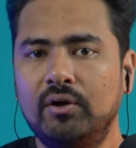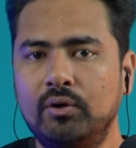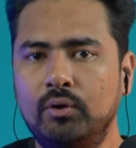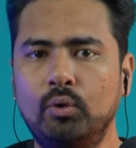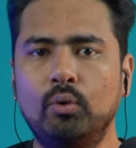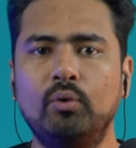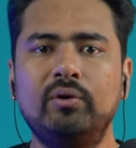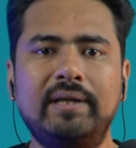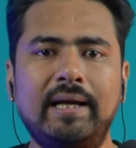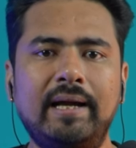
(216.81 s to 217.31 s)

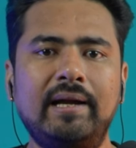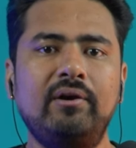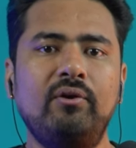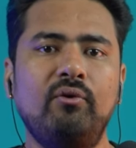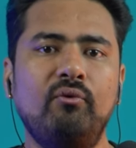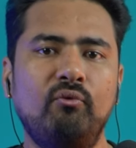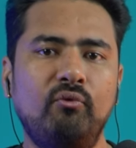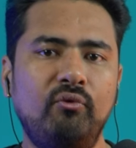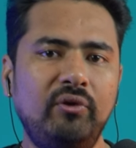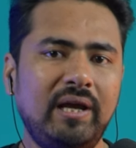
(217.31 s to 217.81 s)
Note that
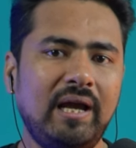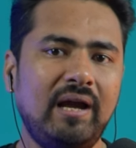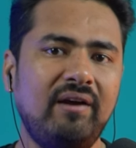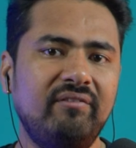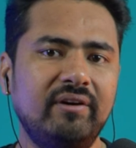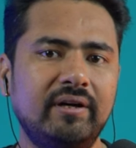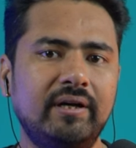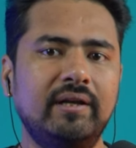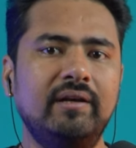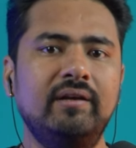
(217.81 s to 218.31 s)
we
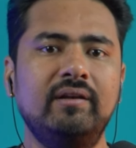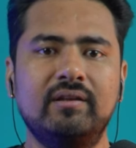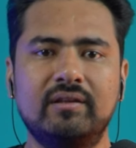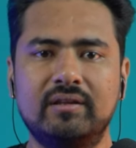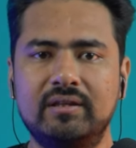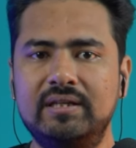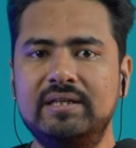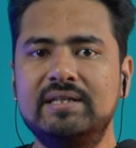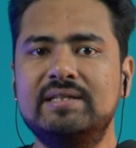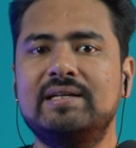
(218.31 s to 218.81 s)
have written
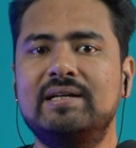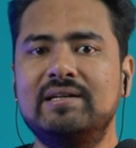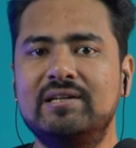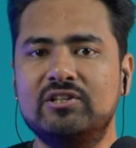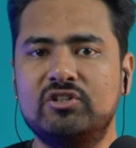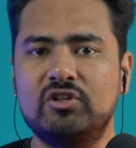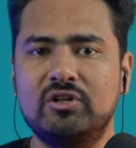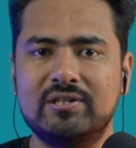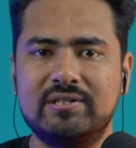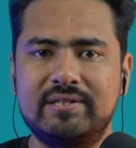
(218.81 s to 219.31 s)
these
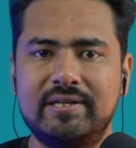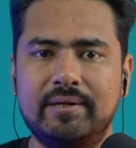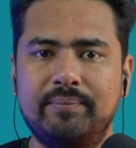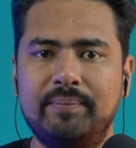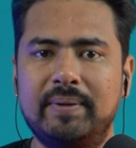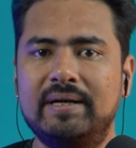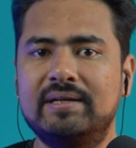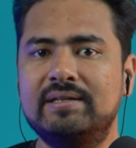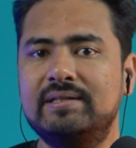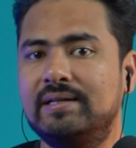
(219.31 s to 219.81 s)
conditional
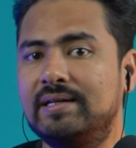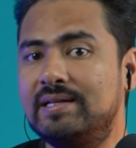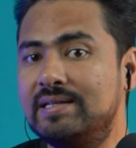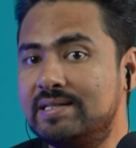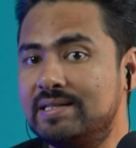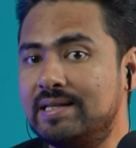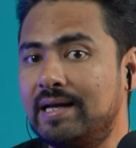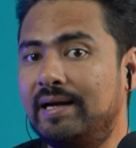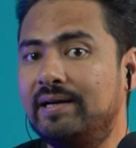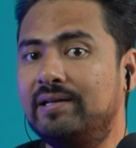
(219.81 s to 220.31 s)
statements
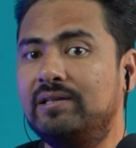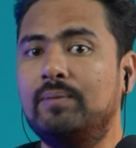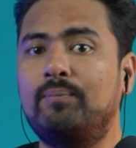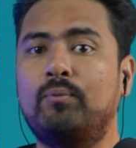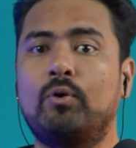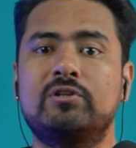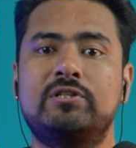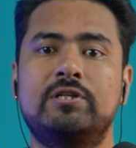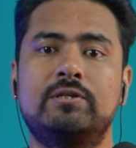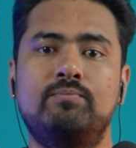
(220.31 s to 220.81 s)
inside the
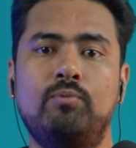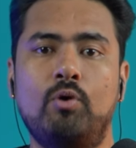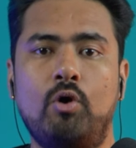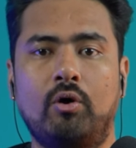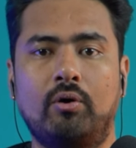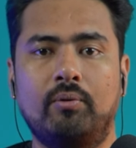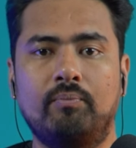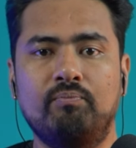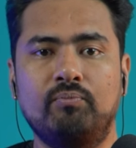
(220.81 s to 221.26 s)
process block,